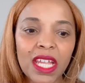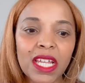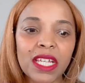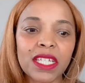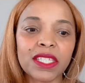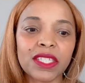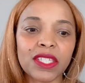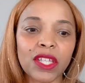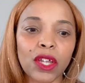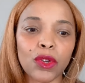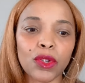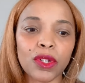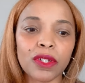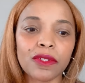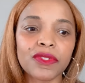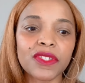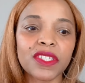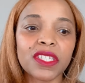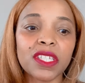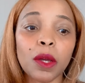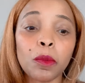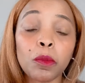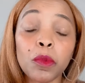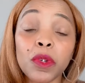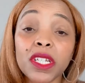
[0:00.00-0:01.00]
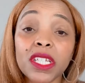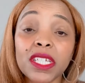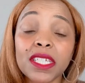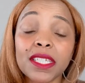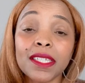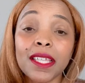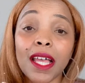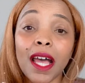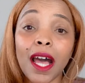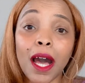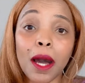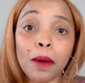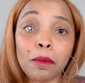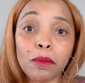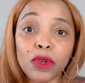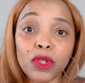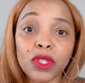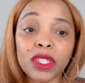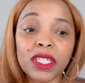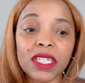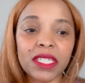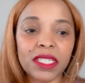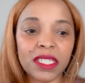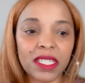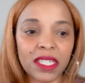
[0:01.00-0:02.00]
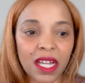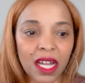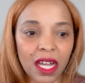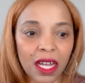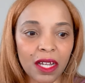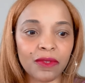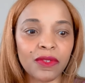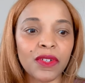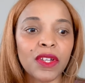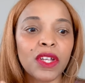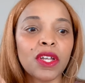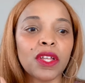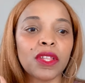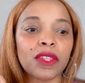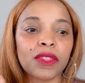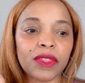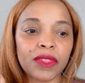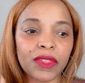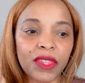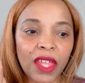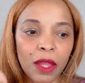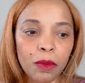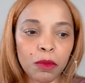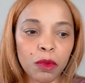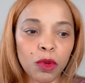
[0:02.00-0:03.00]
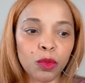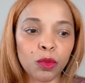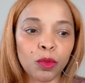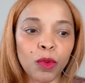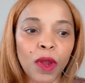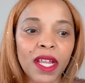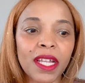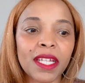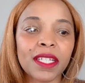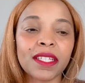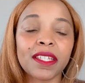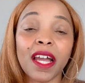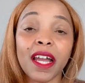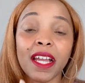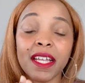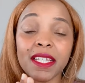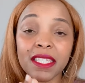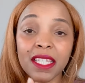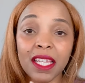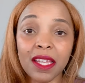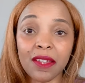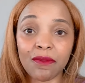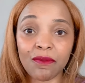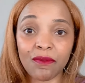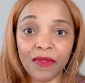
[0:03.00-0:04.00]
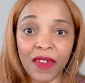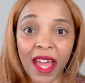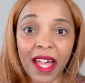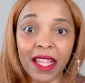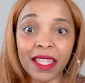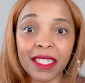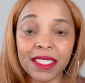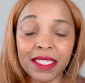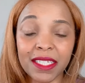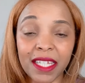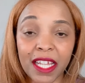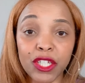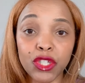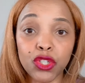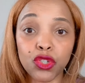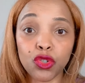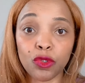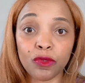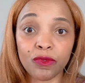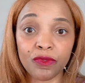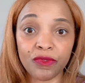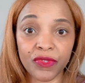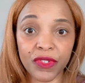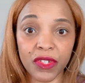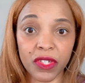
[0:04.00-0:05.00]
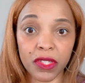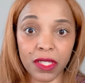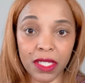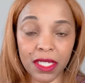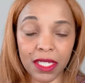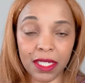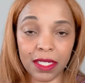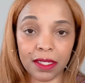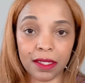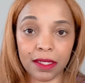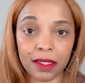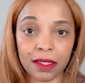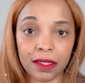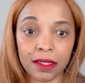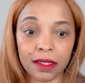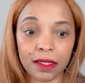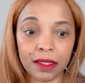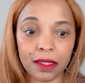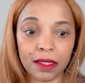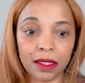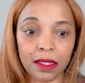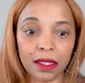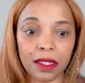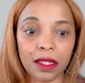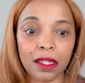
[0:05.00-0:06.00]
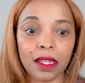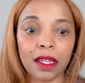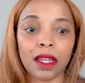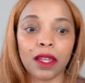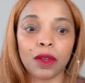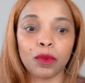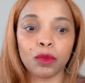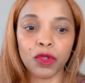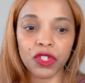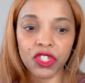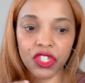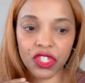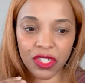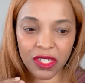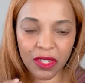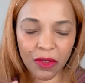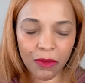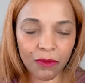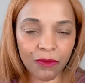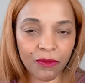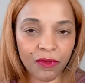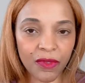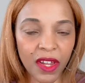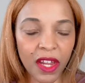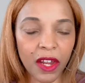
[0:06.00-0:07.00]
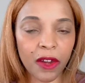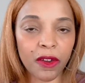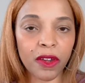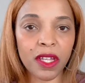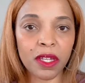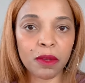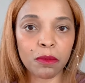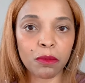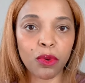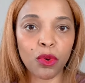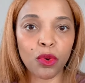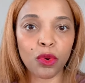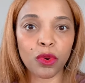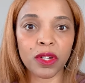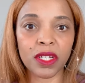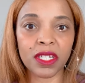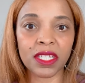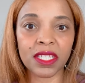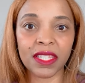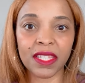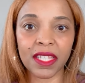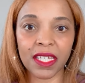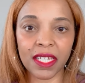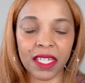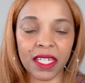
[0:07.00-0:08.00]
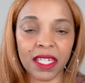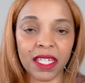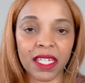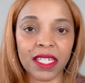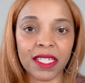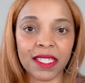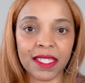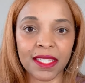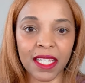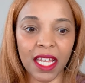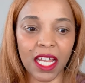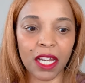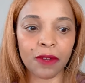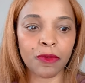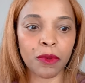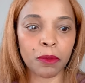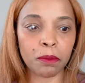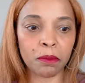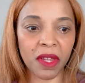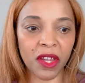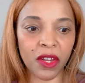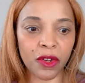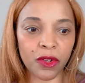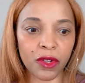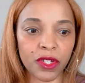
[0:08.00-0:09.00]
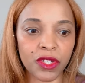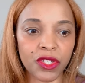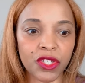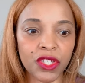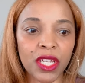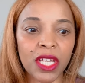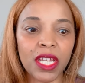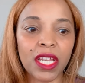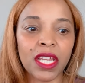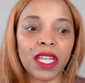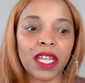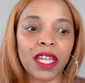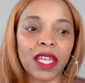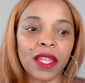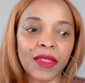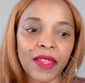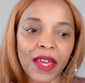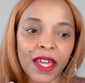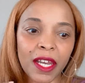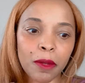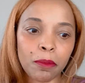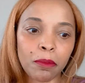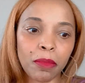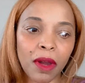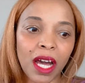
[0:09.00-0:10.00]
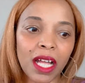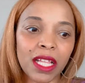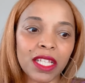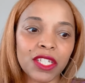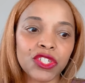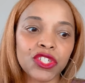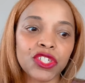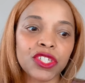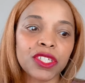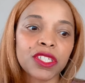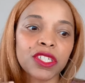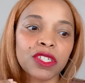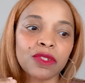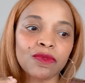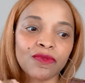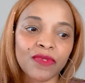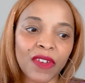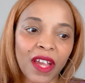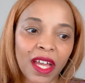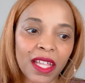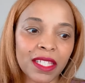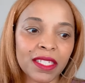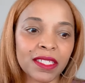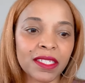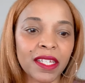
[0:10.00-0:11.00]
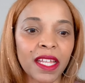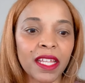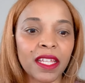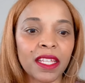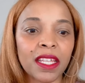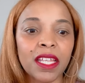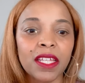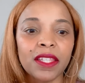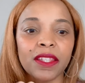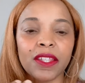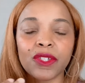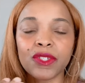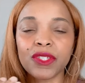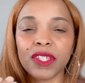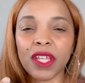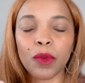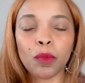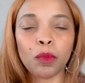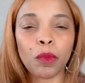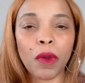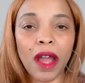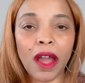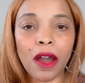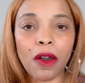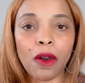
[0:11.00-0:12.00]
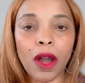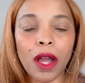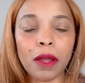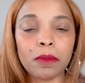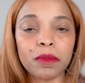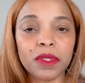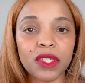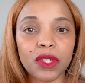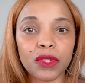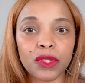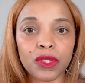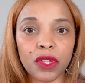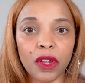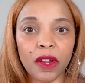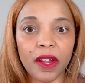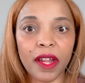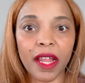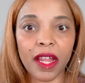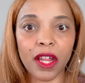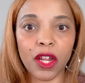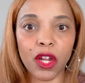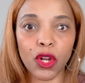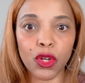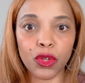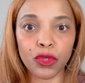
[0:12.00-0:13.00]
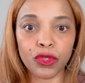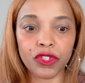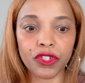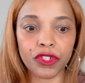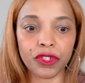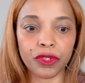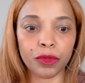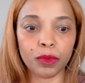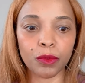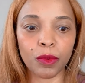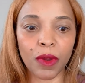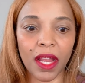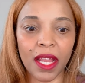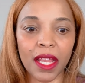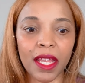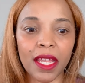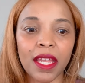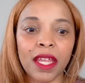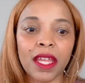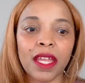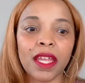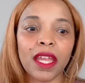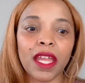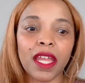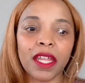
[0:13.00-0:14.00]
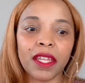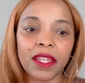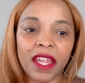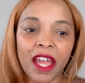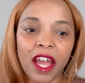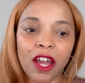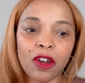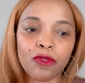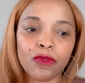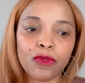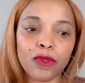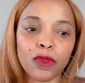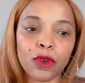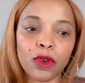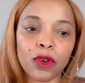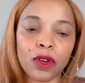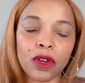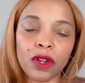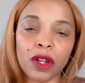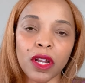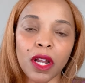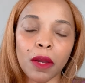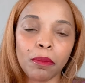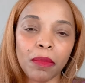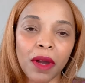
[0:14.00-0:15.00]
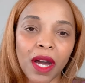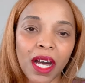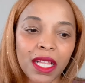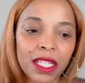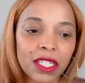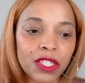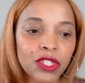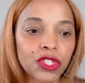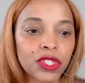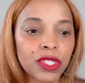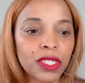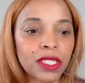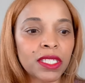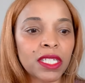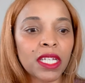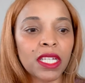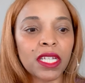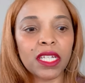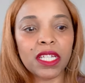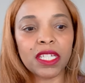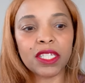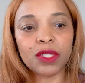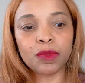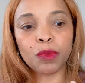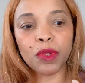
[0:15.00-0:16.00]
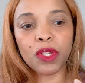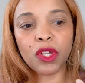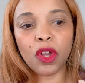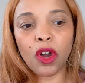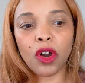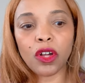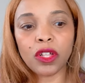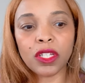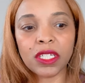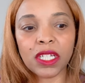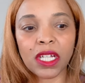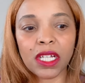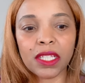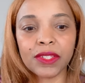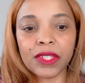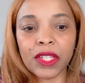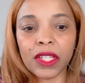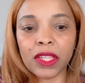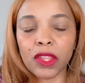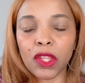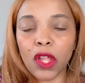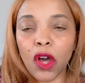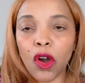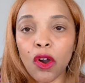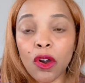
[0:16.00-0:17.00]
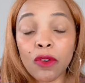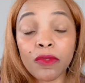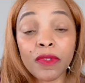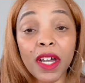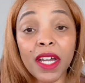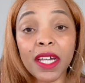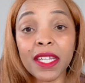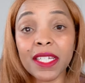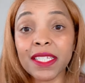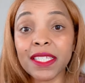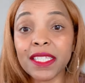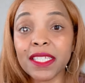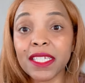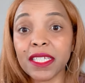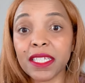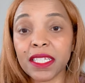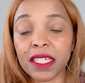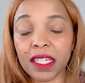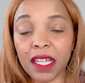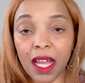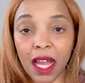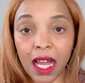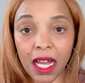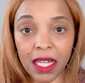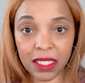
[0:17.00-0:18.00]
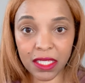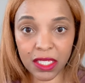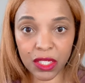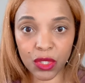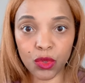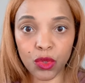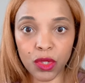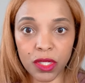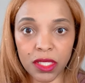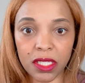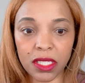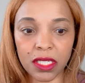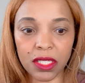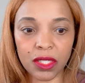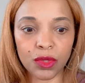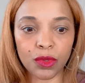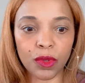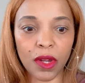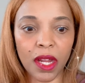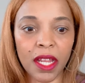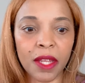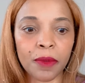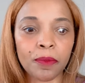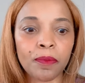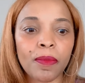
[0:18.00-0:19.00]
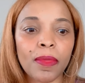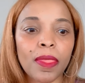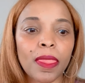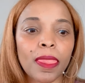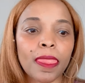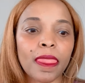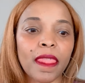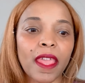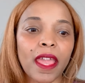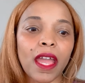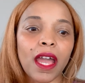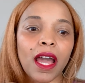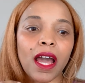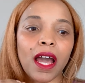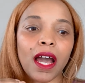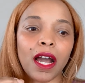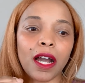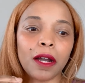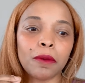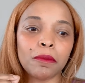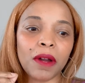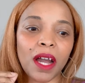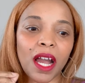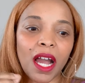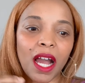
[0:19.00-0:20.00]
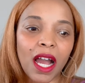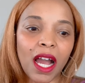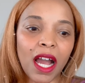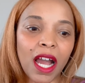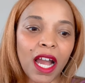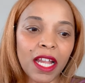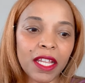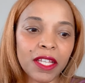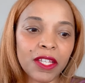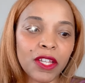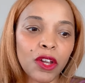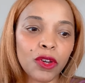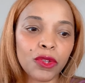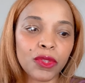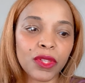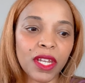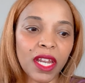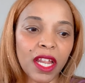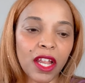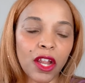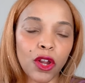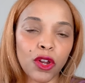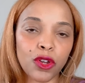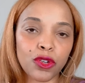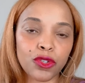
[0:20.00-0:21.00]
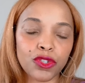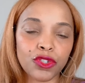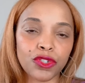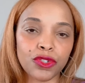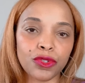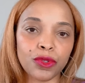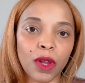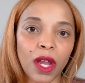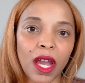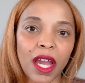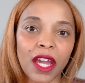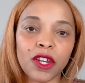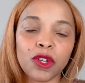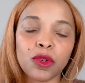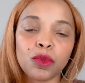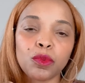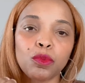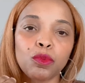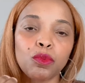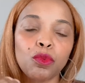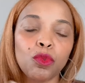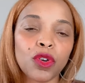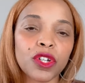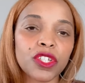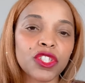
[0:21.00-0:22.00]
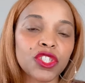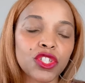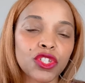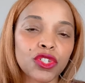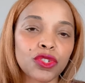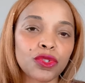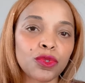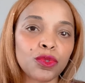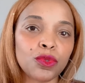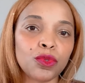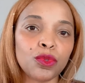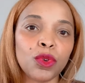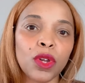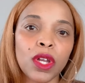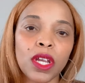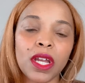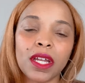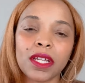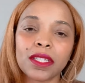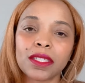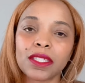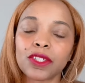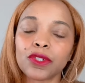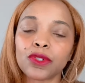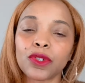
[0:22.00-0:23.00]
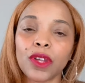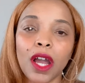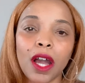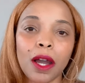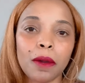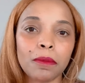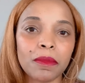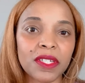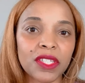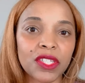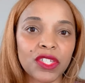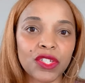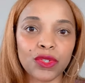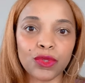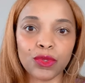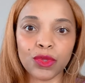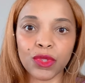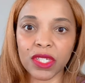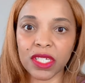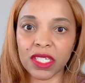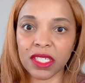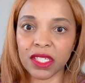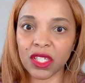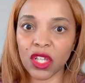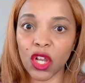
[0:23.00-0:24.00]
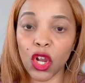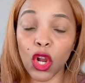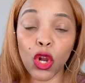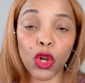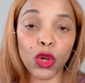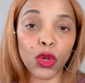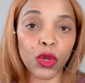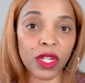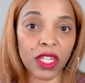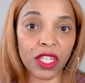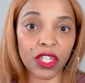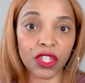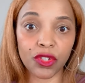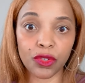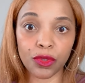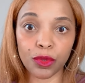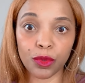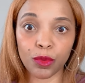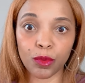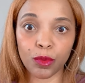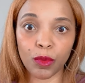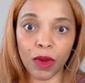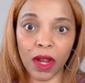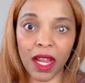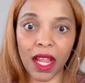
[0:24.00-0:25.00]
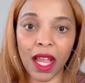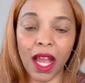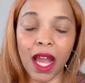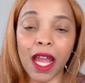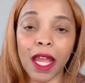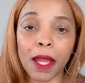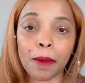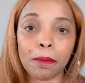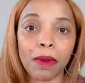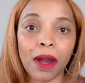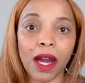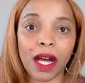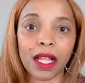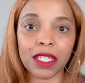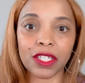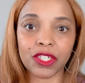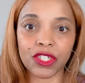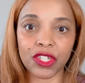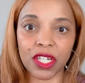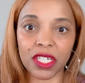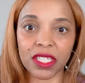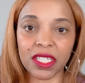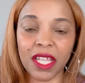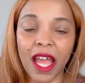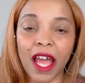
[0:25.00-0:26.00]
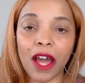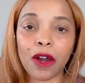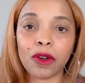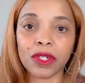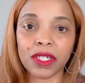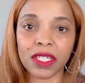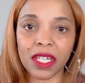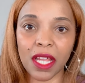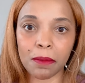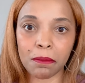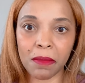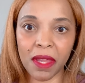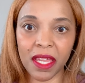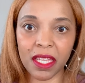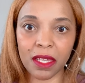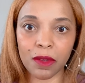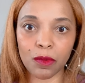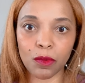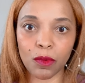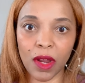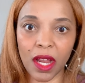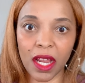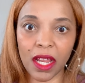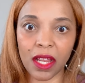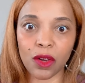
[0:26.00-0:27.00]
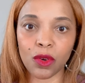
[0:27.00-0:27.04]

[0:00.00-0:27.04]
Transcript: So if someone is humble enough, they will recognize and validate your feelings, which is a very important thing inside of a marriage. In that apology to validate, they'll say, wow, I'm so sorry I hurt you, right? And now for apologies, we call it of the law of unintended consequences, right? I know that I hurt you. I don't want to come into this hurting you, right? I apologize. How can I make it right?